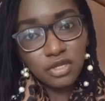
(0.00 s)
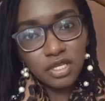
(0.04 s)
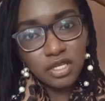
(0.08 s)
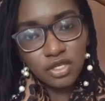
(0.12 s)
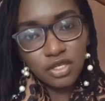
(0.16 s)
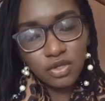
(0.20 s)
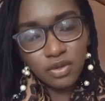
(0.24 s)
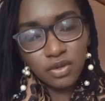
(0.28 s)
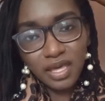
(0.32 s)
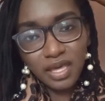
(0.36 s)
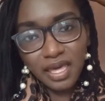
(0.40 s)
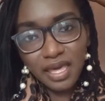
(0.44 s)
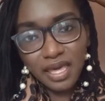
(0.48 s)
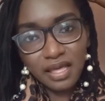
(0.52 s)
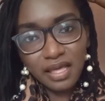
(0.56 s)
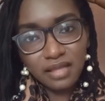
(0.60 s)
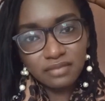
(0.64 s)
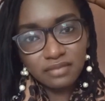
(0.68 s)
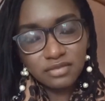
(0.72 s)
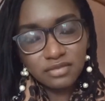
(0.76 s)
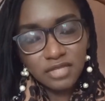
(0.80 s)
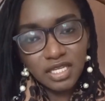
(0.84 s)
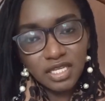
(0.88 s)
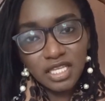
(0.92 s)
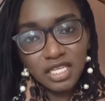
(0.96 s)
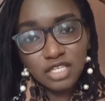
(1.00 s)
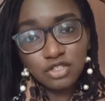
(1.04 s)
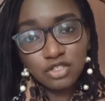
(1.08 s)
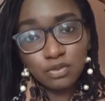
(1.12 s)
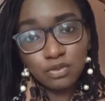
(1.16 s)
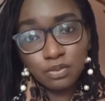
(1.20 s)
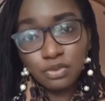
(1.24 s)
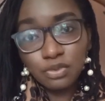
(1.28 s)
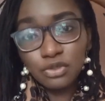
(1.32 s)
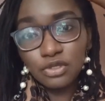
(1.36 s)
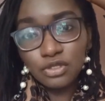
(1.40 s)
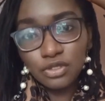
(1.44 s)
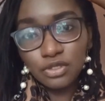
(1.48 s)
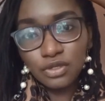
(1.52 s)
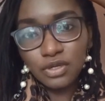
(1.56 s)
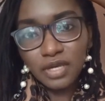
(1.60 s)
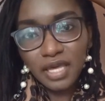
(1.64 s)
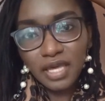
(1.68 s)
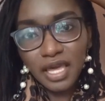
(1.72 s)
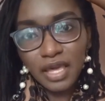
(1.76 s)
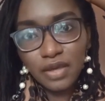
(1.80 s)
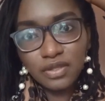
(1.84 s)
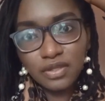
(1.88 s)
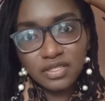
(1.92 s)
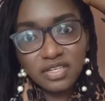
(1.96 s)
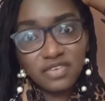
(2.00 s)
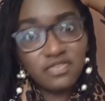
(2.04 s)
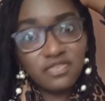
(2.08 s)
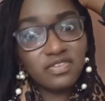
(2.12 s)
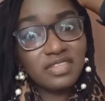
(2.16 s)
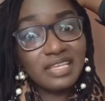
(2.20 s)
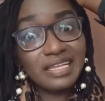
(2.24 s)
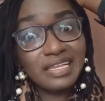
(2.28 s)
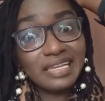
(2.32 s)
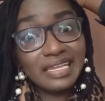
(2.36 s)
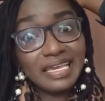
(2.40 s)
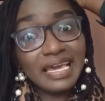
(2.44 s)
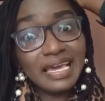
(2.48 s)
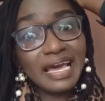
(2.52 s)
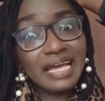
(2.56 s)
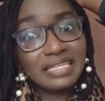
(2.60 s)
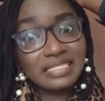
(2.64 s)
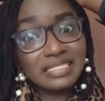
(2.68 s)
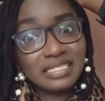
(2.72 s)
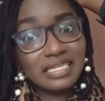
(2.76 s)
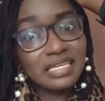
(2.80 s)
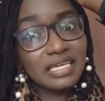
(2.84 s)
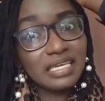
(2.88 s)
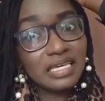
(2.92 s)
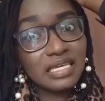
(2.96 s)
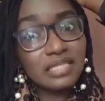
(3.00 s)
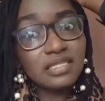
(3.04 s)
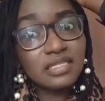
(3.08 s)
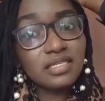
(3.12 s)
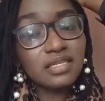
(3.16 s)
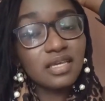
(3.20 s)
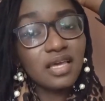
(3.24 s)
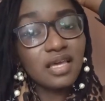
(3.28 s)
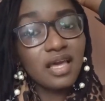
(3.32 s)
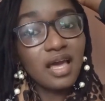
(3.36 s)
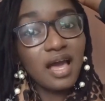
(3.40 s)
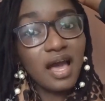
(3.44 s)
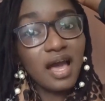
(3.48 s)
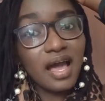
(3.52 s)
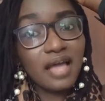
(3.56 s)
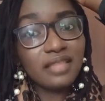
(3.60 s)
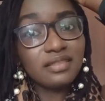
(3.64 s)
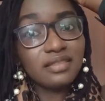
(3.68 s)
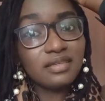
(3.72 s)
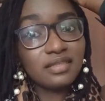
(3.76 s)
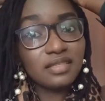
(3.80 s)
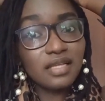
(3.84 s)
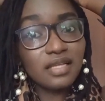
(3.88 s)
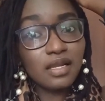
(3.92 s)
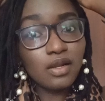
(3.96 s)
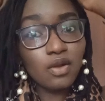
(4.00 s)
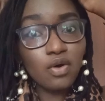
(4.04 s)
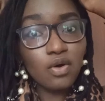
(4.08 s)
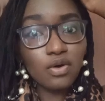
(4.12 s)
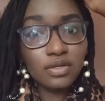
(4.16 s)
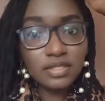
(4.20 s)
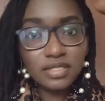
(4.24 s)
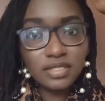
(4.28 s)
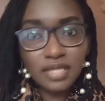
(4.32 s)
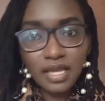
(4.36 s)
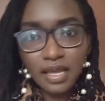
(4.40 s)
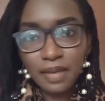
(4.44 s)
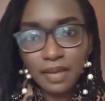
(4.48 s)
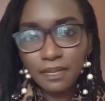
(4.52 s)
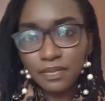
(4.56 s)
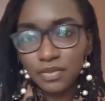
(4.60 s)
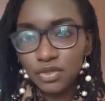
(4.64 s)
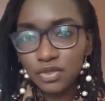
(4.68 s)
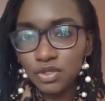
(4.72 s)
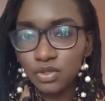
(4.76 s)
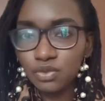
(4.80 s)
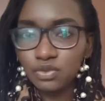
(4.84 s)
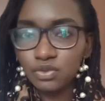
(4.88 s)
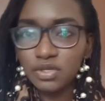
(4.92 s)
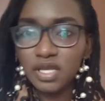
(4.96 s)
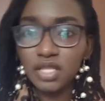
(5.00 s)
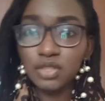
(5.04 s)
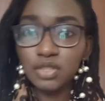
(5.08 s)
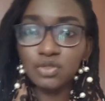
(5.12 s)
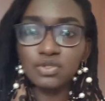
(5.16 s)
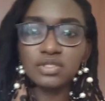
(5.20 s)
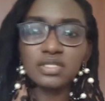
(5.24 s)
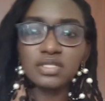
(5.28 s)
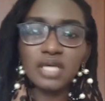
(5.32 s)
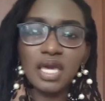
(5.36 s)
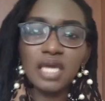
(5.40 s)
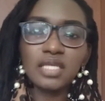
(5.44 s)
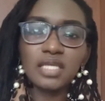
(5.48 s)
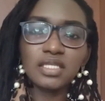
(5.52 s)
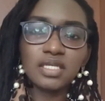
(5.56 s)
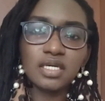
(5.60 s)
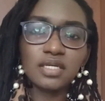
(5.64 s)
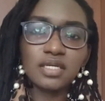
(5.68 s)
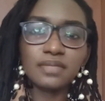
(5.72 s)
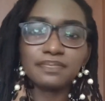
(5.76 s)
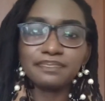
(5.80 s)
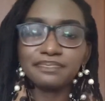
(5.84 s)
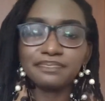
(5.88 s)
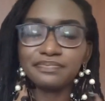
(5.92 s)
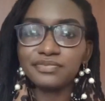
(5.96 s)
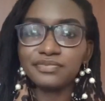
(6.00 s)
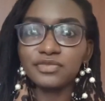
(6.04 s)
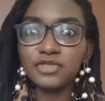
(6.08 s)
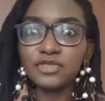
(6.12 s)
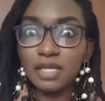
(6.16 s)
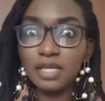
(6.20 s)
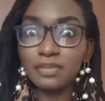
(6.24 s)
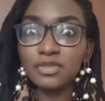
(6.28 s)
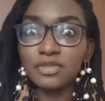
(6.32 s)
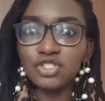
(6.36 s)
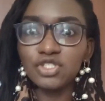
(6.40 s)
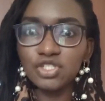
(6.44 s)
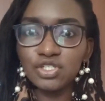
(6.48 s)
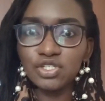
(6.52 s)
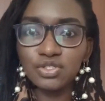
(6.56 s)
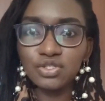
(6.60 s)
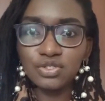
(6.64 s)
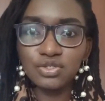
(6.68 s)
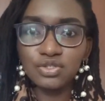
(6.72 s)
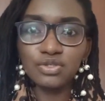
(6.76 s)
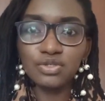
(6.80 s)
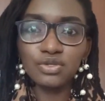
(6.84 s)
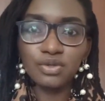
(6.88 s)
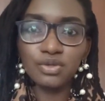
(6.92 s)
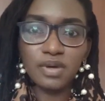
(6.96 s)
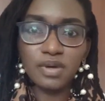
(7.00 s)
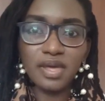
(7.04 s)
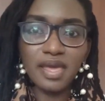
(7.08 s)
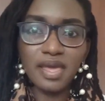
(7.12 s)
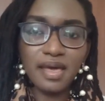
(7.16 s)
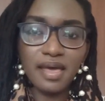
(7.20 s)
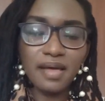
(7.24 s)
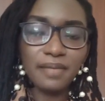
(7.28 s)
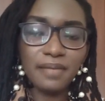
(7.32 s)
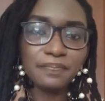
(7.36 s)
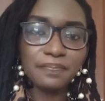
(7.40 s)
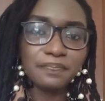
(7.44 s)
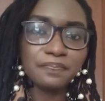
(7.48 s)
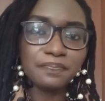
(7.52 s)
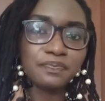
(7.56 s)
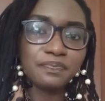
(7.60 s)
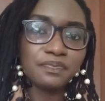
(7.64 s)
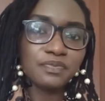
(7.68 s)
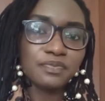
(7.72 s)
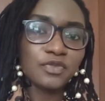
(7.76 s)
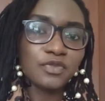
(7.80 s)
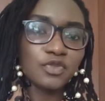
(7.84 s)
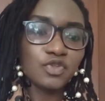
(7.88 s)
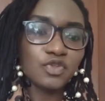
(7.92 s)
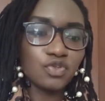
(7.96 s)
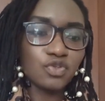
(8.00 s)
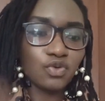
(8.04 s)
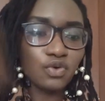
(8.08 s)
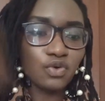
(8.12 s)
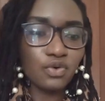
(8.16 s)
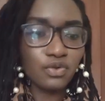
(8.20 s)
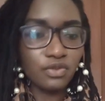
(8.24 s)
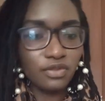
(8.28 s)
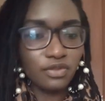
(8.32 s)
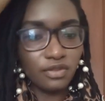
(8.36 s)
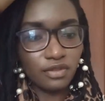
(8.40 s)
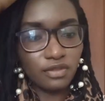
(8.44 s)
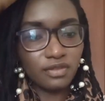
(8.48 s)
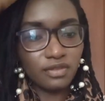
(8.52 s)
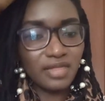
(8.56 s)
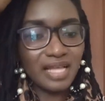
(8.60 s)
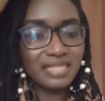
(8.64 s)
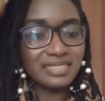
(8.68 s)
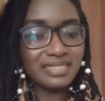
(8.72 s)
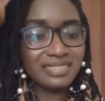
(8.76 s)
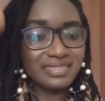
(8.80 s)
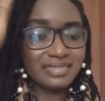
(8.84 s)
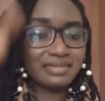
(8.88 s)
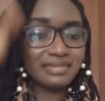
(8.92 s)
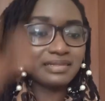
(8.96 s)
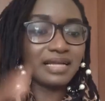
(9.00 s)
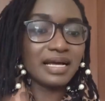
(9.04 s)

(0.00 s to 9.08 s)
your hair, and as you pull your hair, you're definitely hurting it, and in the long term, you get those kind of damages to your hair. So that's still